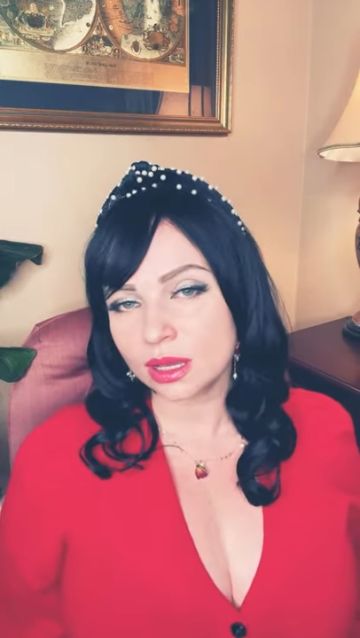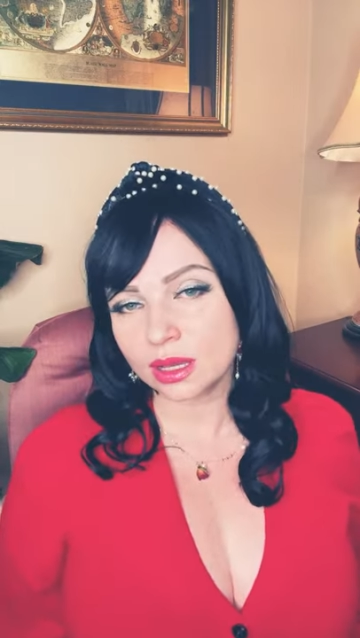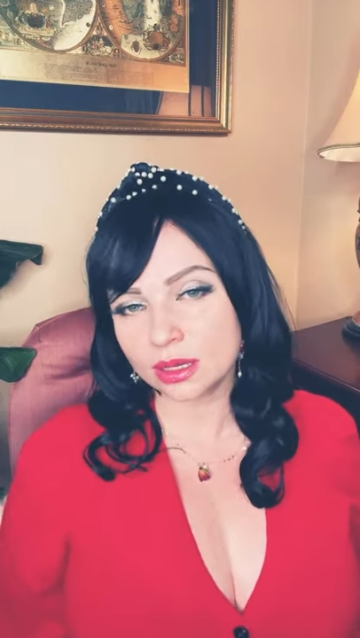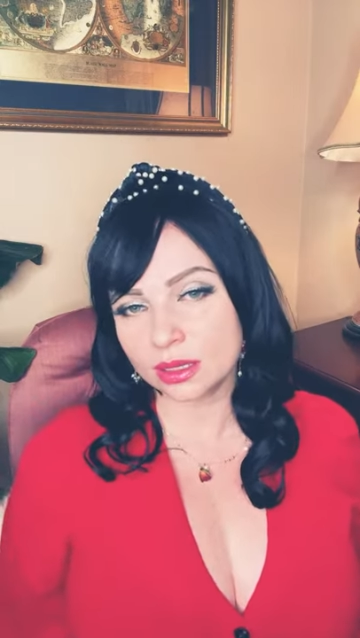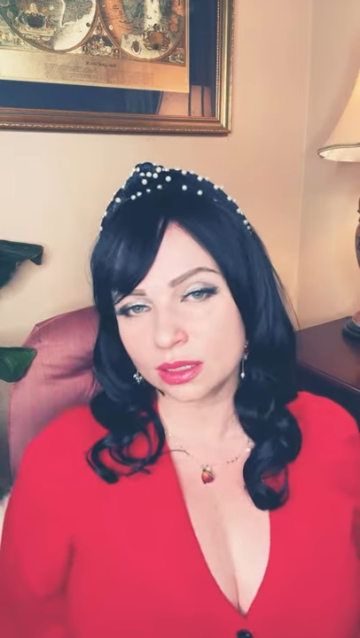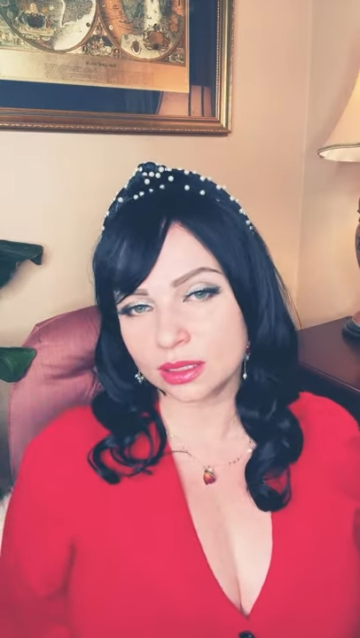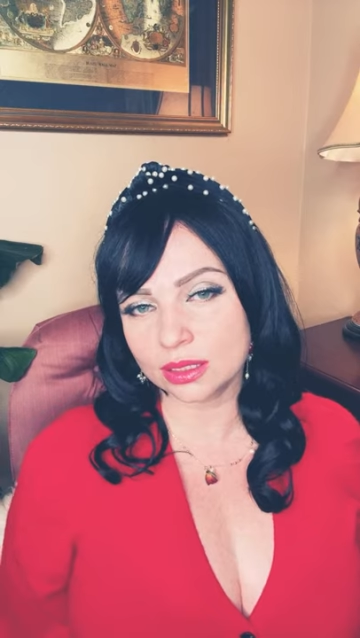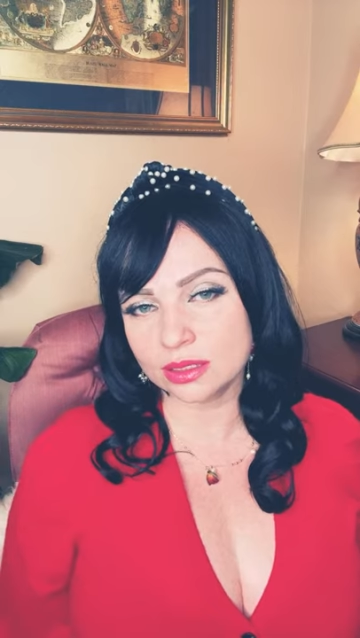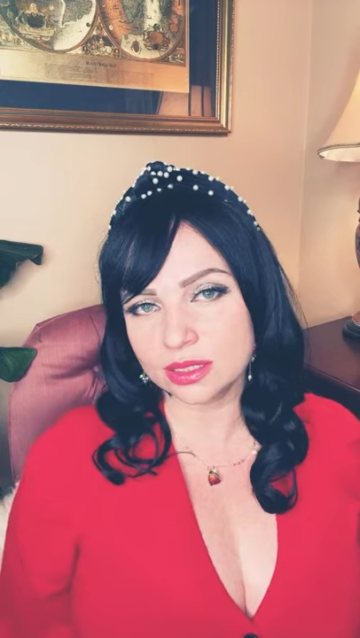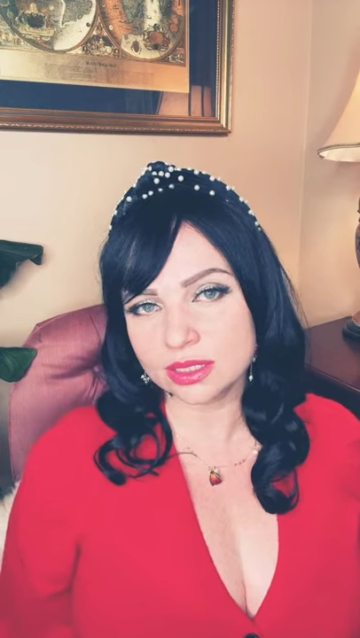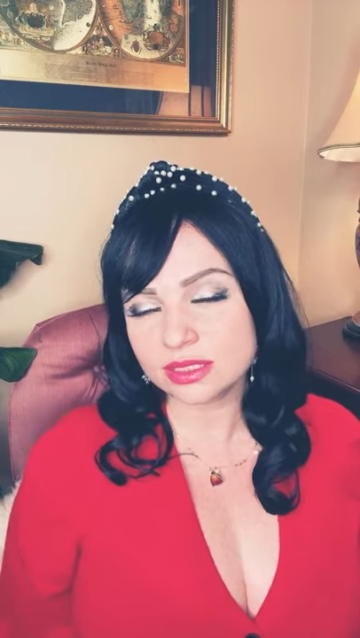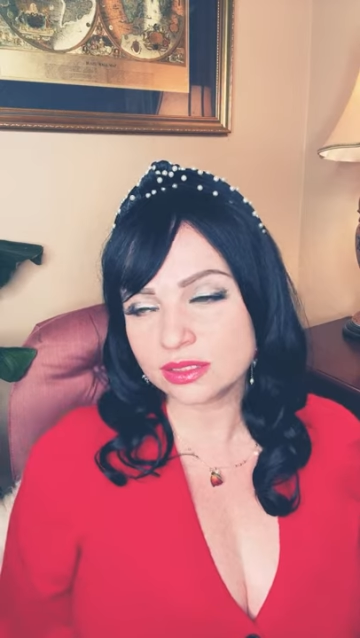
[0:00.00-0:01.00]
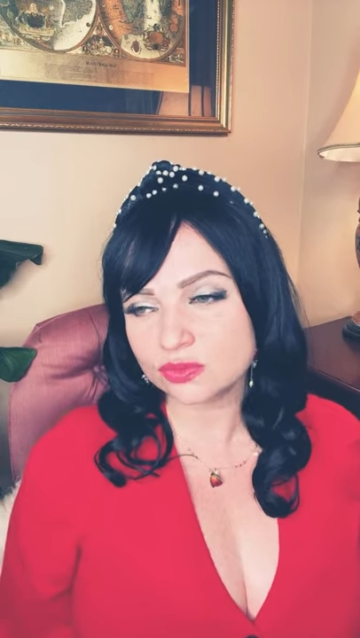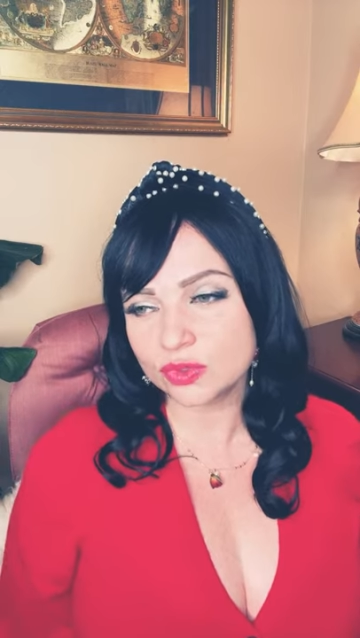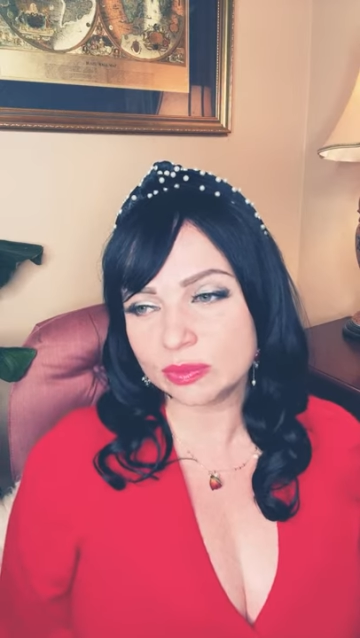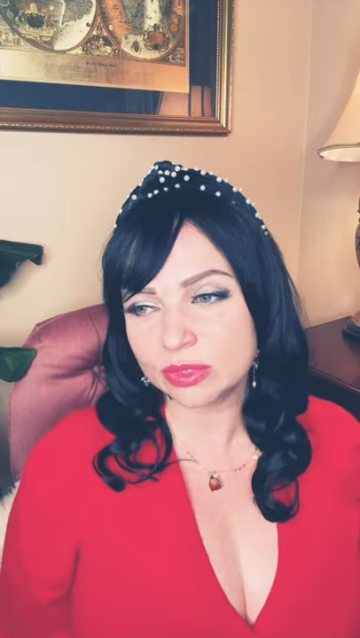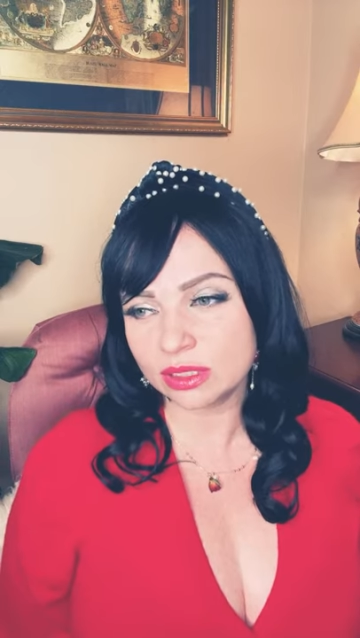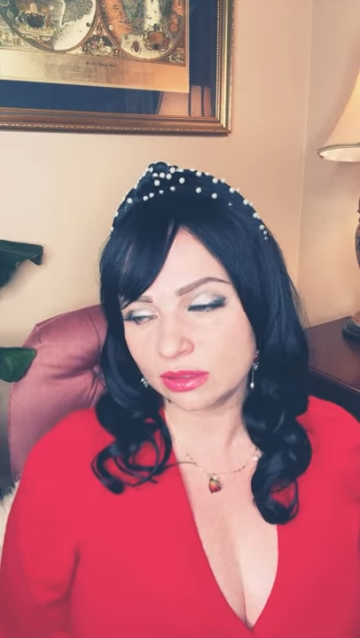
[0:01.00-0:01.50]
uh, these
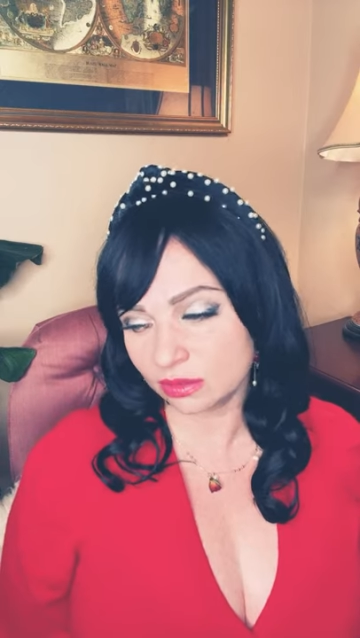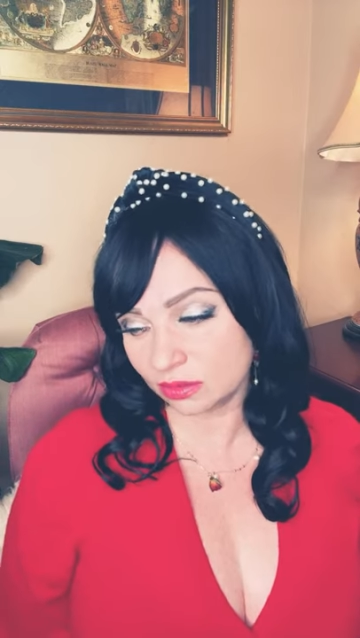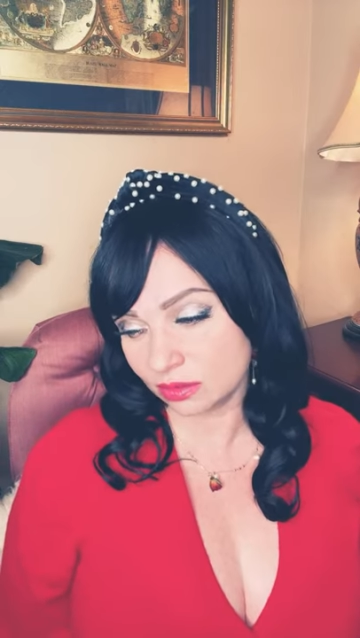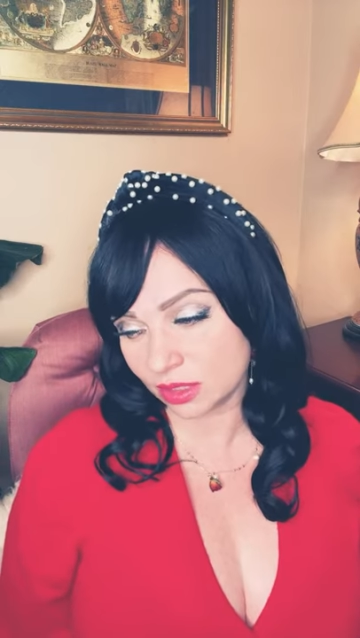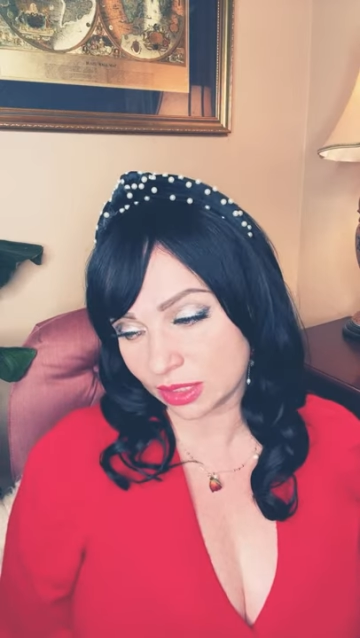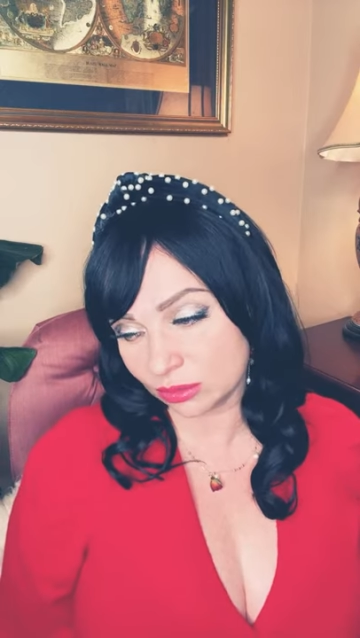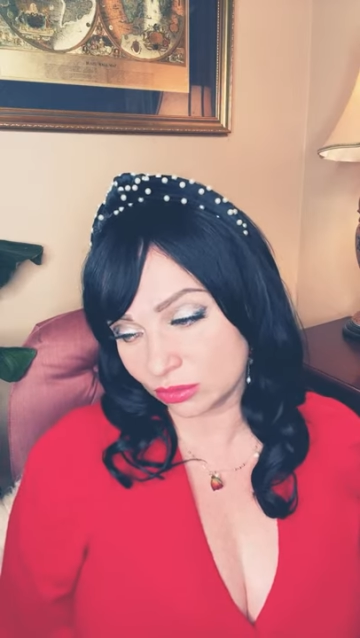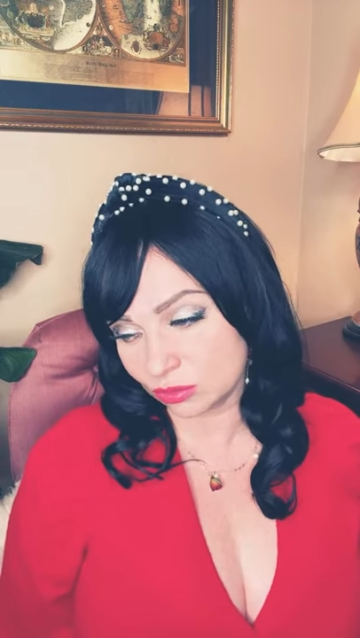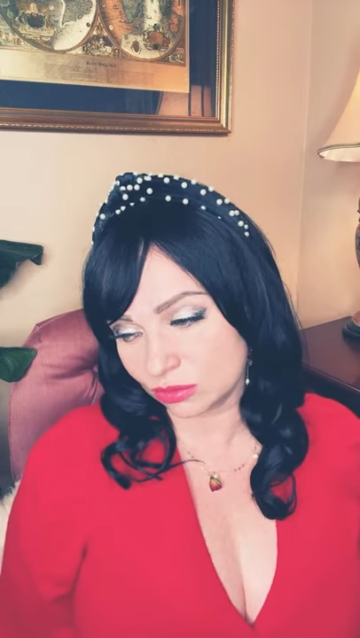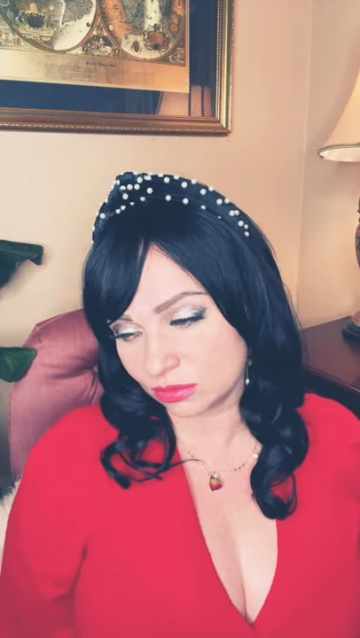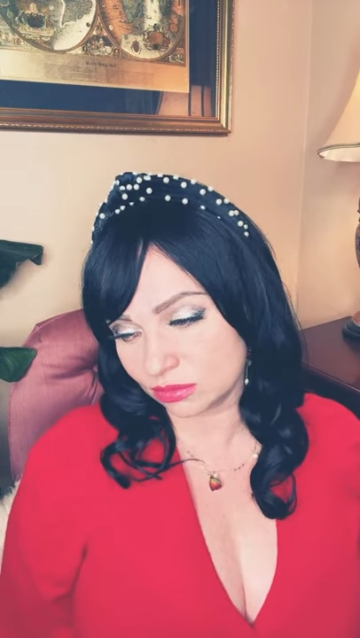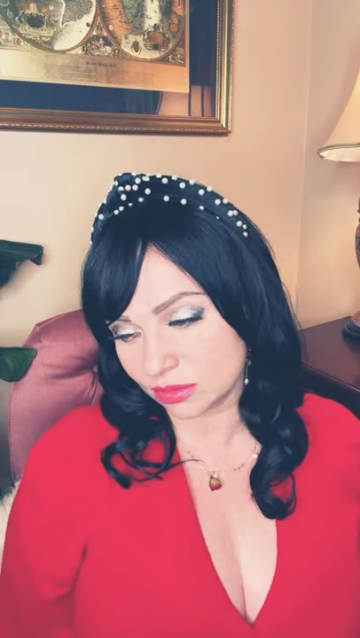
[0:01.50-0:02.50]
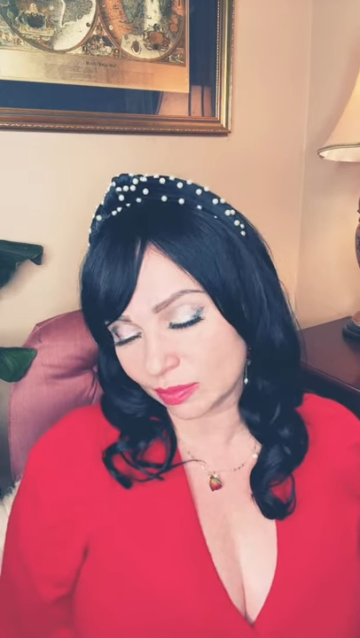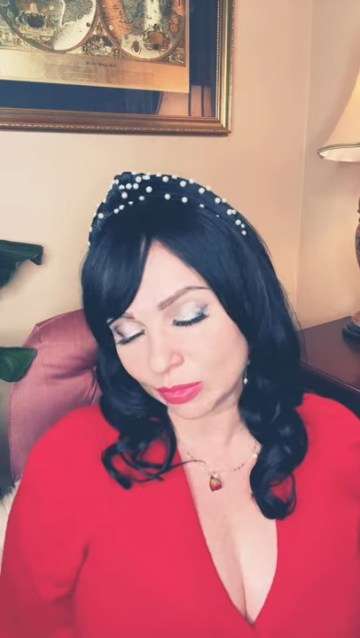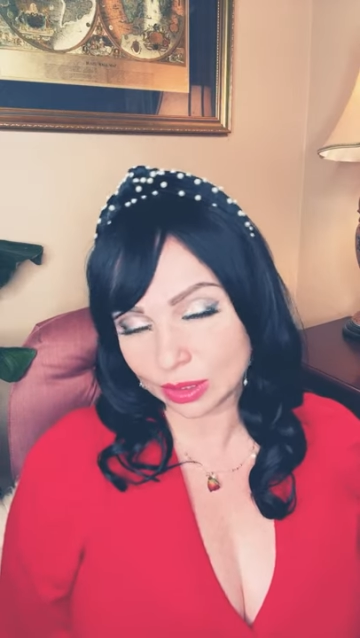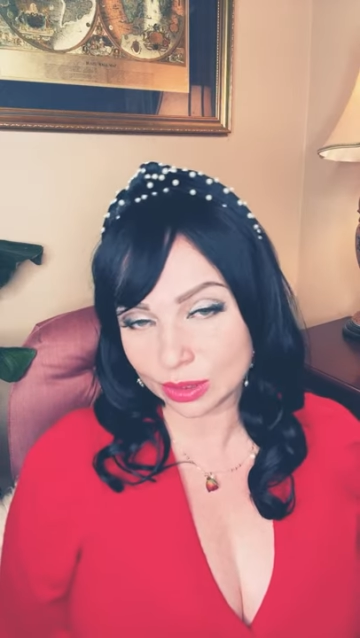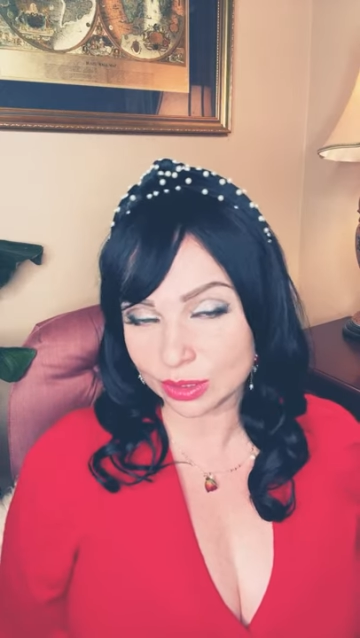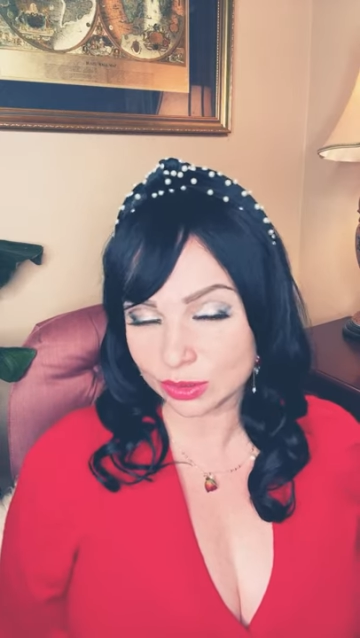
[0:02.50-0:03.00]
women I don't know I
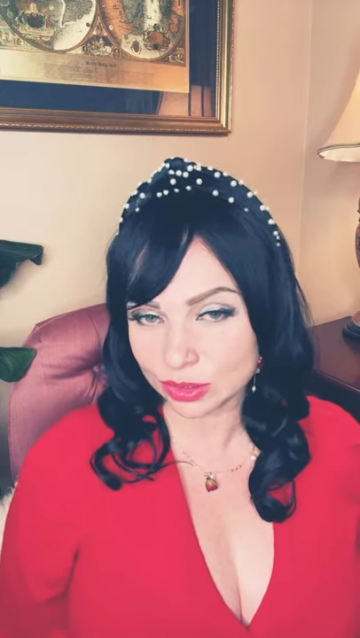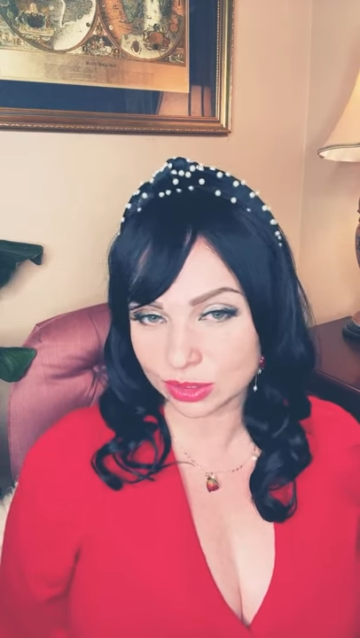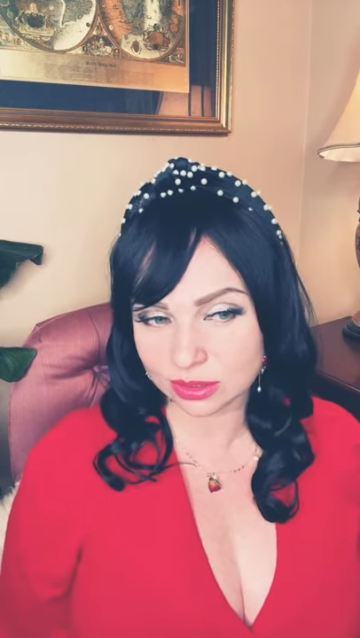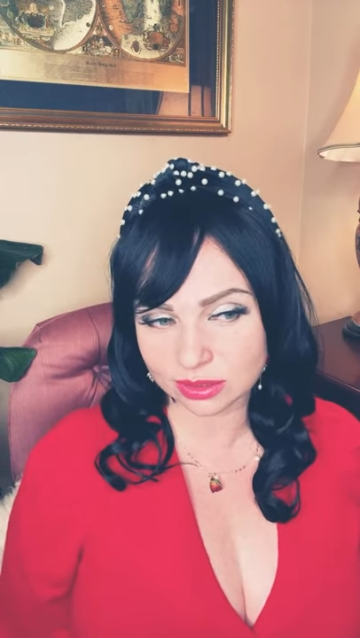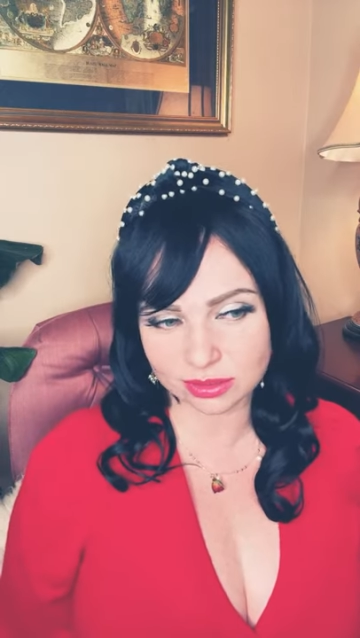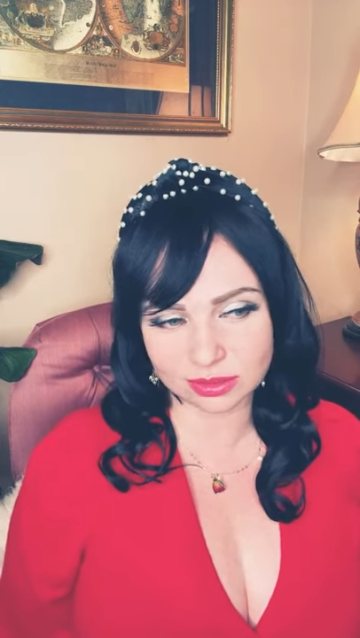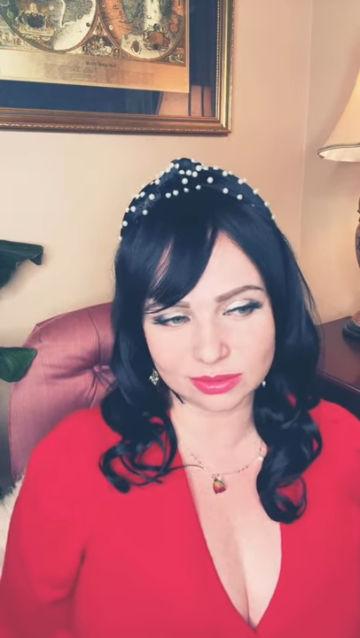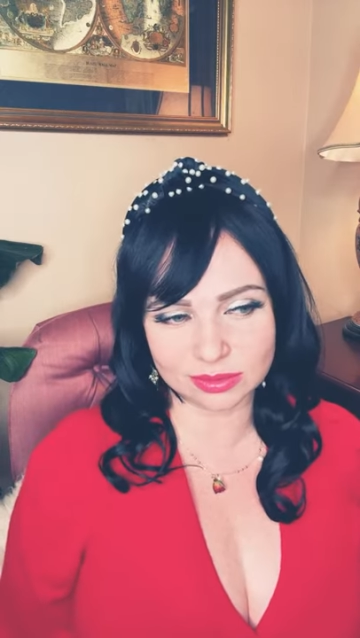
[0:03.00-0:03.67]
mean these